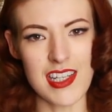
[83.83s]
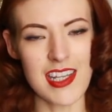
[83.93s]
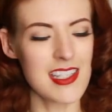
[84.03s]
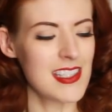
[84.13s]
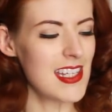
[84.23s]

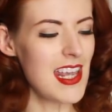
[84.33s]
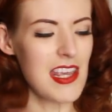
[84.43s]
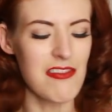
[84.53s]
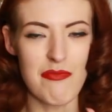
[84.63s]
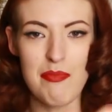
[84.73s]
in a
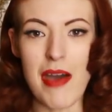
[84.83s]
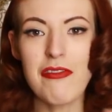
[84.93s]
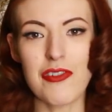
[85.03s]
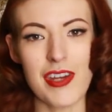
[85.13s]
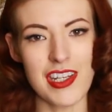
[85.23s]
sea of
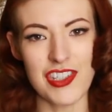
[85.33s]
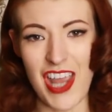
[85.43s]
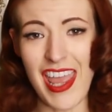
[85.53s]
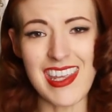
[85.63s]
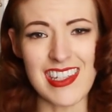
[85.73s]
buffering
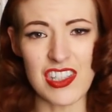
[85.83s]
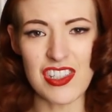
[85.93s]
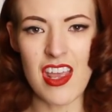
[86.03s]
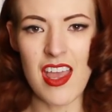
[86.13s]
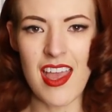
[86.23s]
change